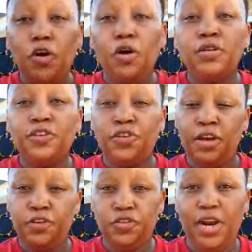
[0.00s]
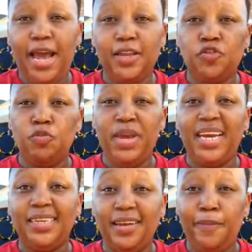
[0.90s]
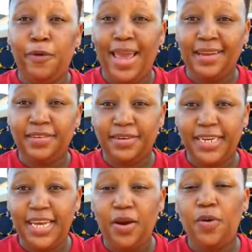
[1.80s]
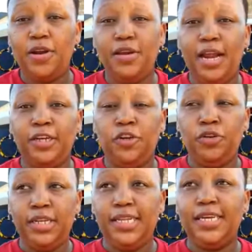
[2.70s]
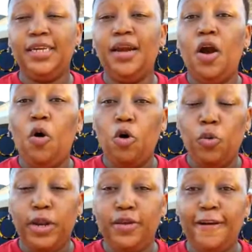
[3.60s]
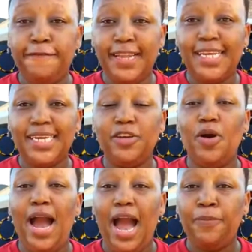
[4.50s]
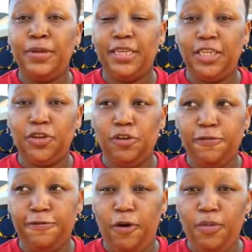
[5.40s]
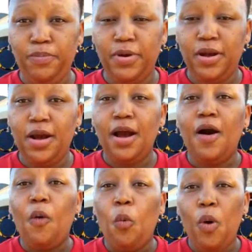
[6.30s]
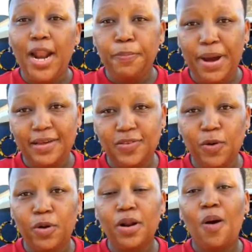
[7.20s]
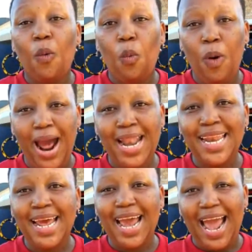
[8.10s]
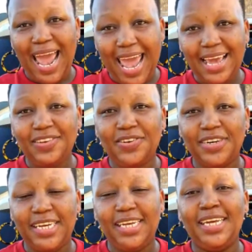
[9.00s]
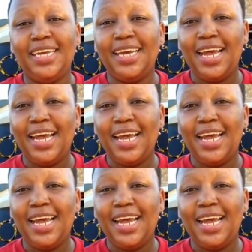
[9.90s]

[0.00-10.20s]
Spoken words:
don't try to make double entry when you are dealing or when you are filling your application form. One person, one entry.